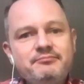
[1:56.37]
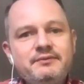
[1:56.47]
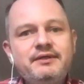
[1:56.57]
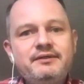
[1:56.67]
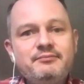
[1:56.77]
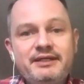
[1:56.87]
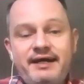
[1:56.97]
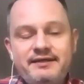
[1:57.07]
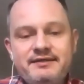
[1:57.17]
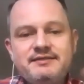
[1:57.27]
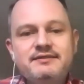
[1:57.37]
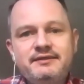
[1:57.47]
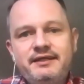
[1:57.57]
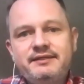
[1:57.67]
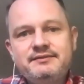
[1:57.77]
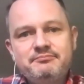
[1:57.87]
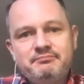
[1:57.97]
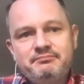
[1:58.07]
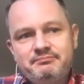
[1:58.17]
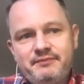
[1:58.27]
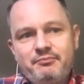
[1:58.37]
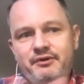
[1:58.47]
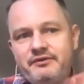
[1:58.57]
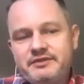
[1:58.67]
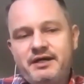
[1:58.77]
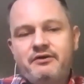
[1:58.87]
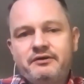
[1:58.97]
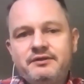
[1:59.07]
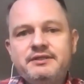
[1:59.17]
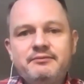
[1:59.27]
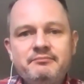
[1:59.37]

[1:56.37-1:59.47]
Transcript: and my dad is, and my brothers are, and